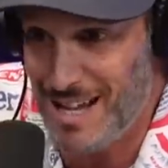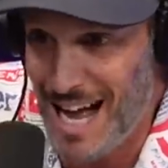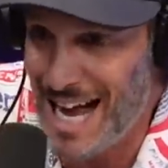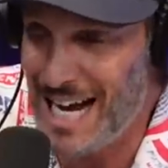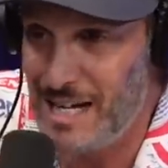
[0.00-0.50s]

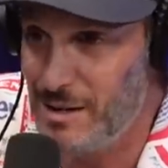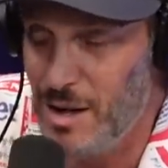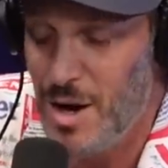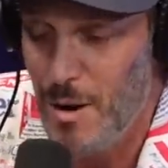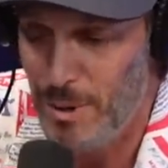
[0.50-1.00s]
guy, and
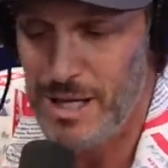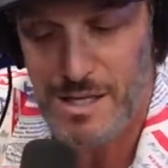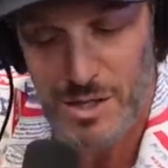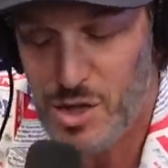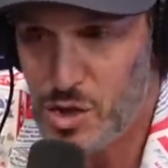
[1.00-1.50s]
but he's
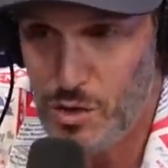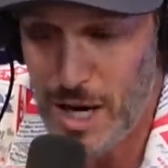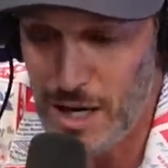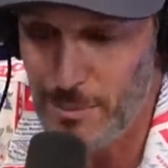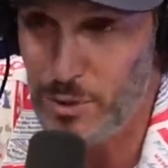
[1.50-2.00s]
a
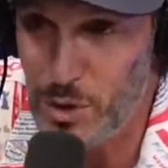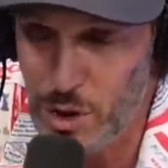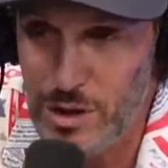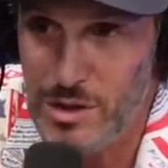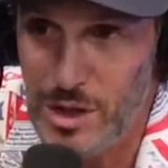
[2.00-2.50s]
straight up
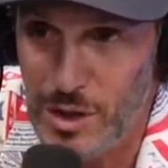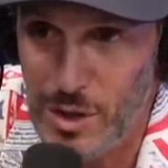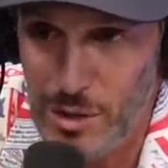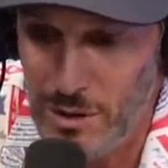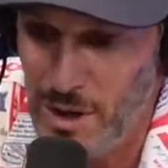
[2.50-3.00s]
good
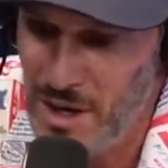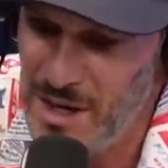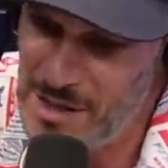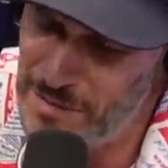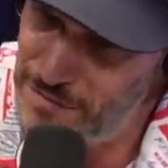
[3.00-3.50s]
dude.
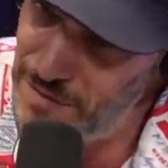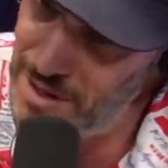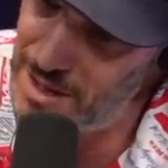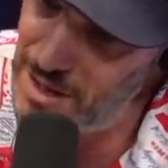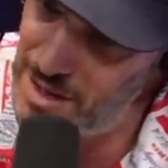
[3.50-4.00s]
He's a
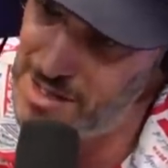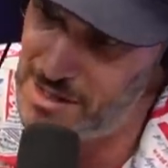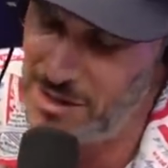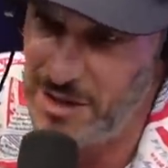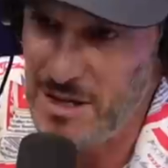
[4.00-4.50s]
fucking
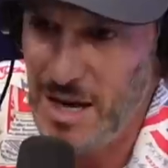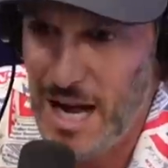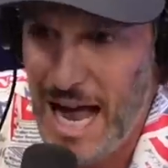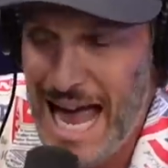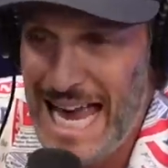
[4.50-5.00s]
hustler, mm
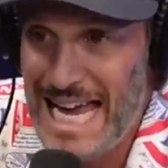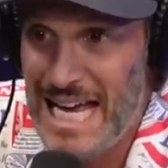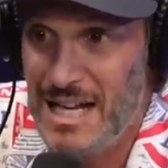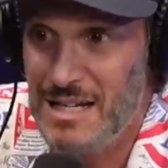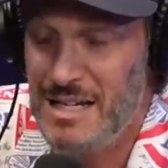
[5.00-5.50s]
-hmm.
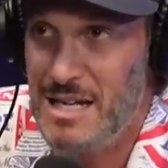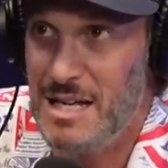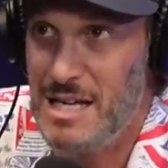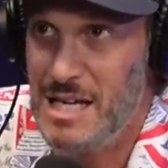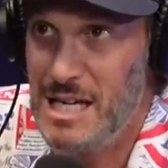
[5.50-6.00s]
and
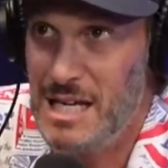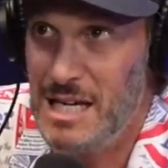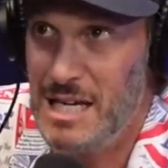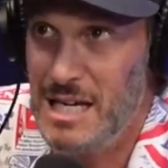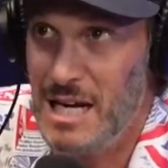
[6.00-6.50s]

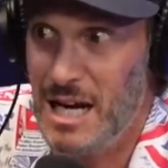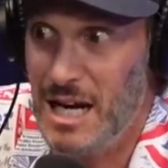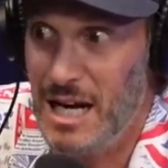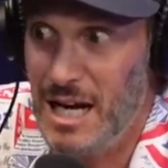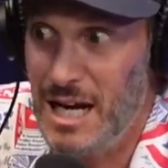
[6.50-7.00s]
he.
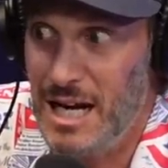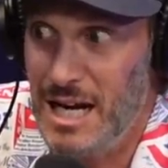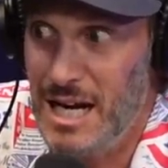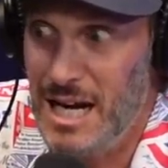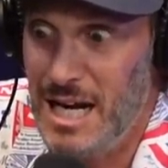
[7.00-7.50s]

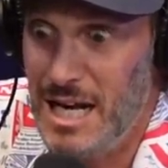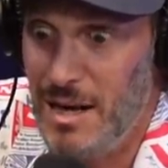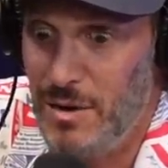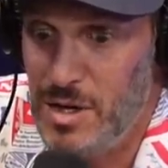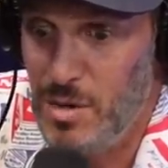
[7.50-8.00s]

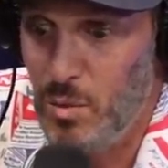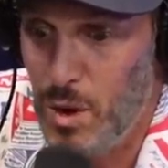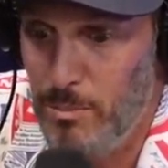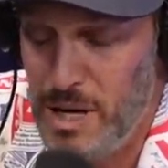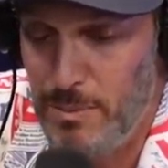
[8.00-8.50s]

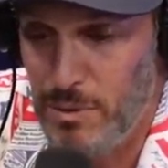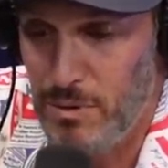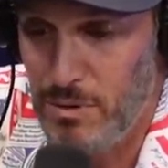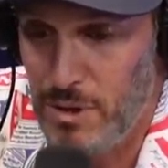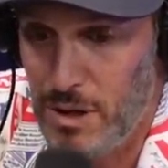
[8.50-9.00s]
What
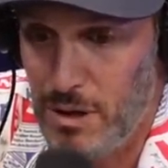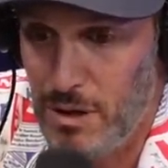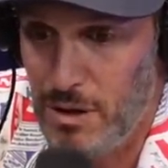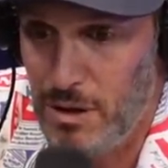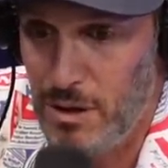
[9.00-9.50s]
people
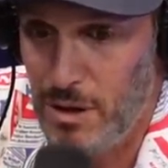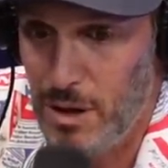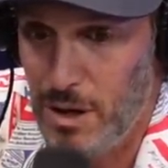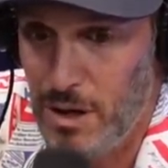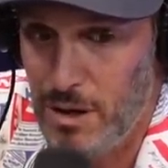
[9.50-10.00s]

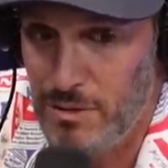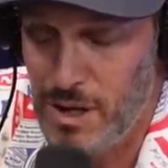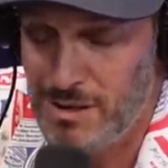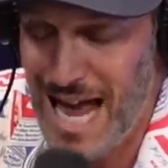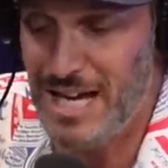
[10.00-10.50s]
uh,
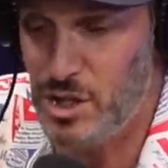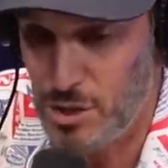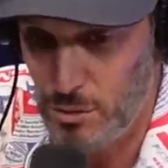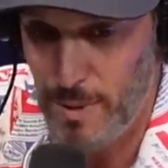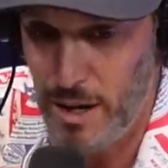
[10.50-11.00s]
attached
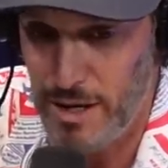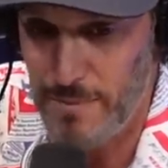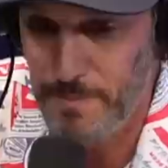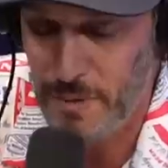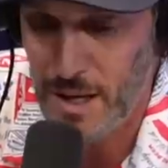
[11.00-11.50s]
to about
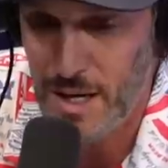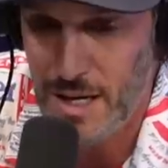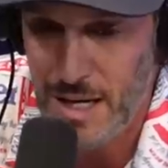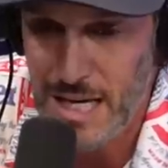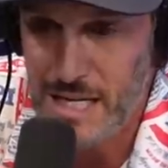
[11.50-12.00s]
him
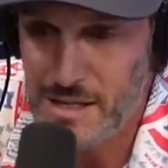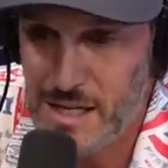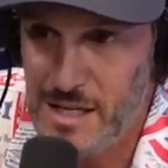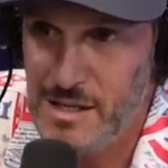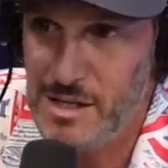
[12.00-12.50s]
is
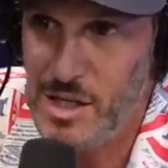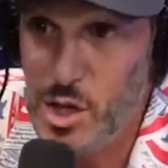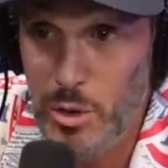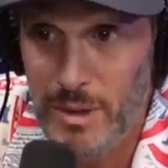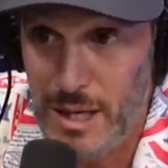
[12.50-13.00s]
his
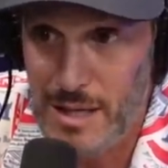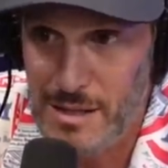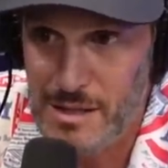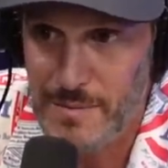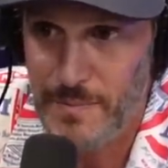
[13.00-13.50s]

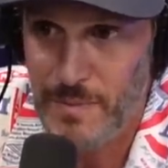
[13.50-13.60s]
humanness